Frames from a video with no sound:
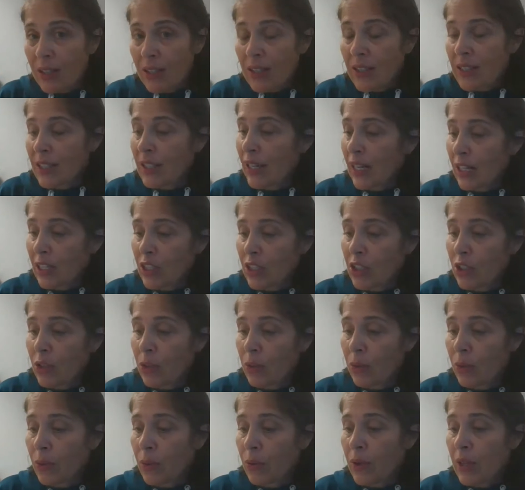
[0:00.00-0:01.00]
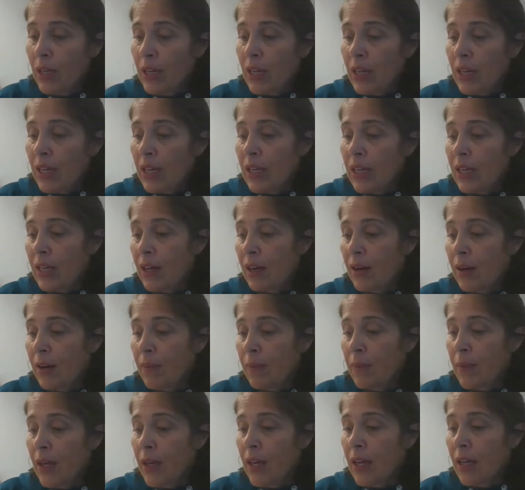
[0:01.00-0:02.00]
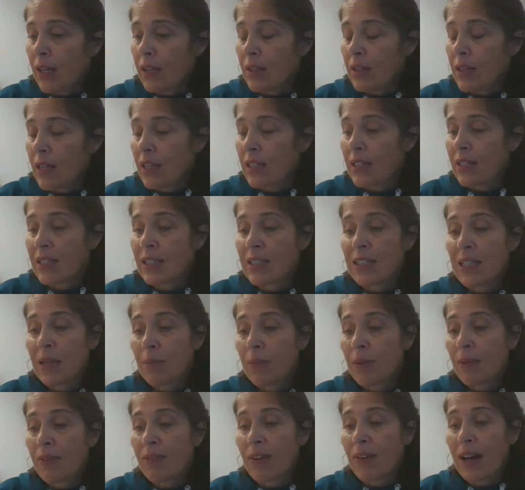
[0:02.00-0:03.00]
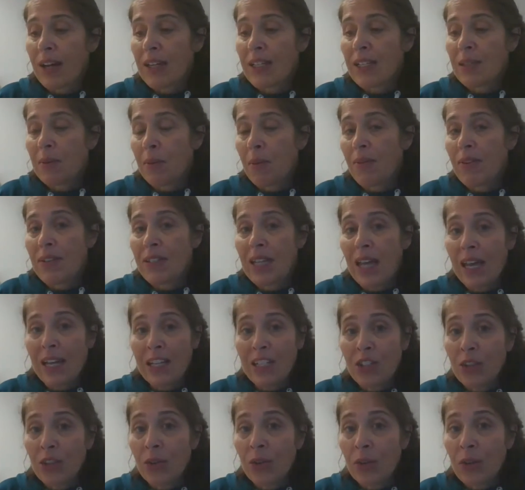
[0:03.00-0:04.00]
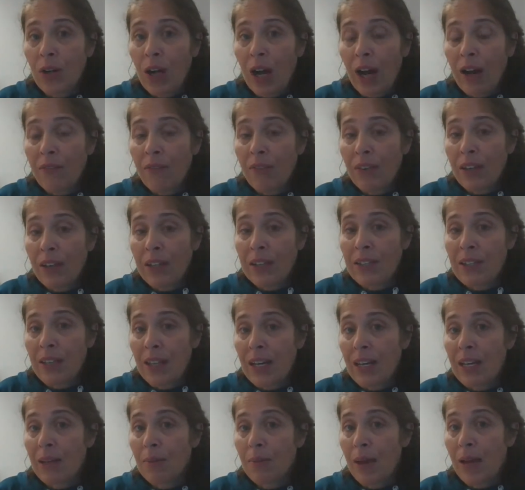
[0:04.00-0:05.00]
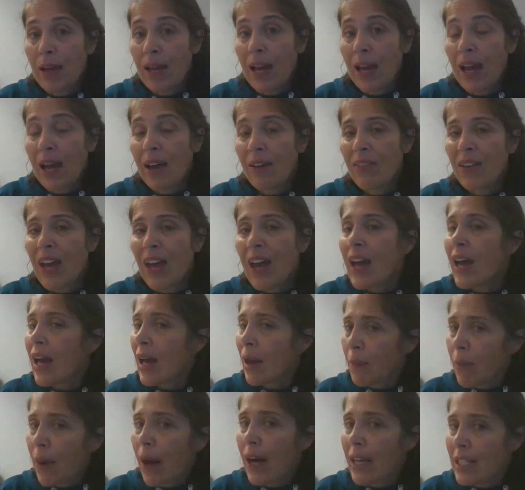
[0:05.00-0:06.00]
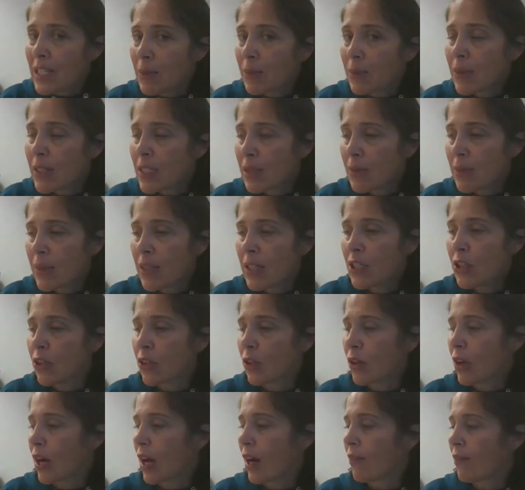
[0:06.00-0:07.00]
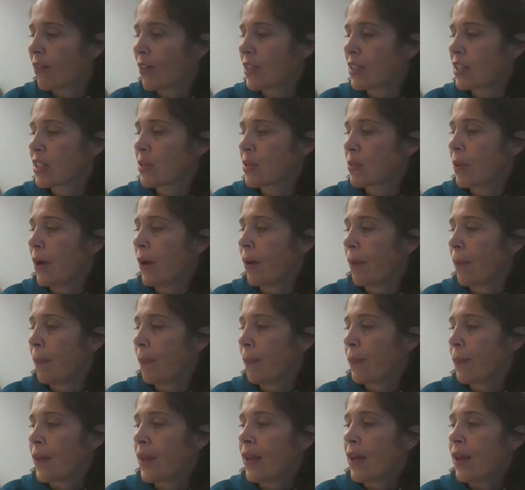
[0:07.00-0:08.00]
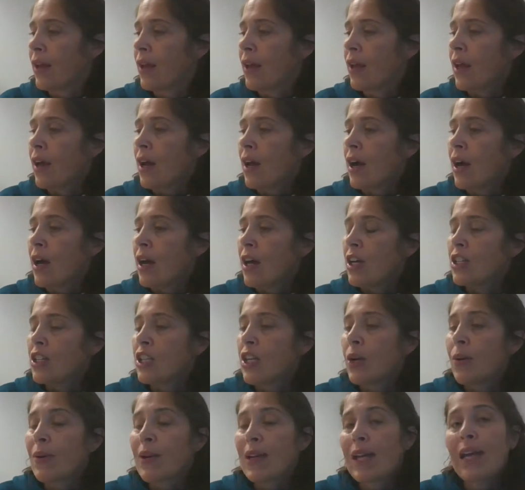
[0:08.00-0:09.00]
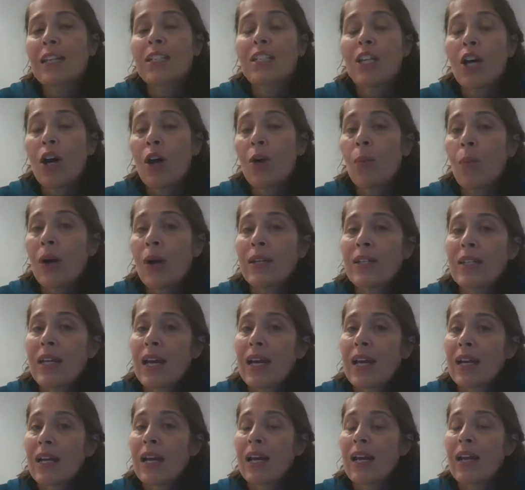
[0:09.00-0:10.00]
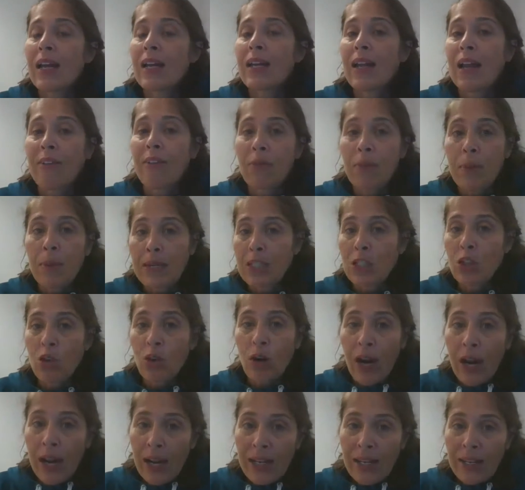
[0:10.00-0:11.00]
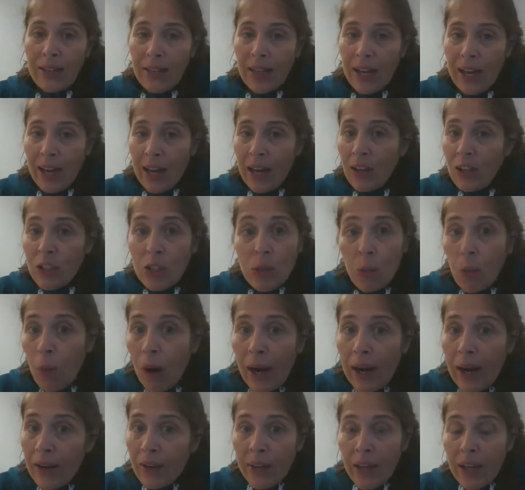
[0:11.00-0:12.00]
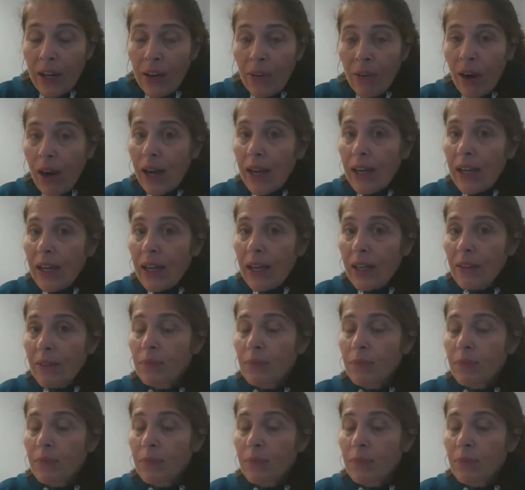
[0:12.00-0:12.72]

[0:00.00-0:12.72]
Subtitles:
to get to school. It exemplifies some of his external conflict that he may have, and possibly some internal conflict as well. So he gets home one day and everybody's crying in the house. Why are they crying?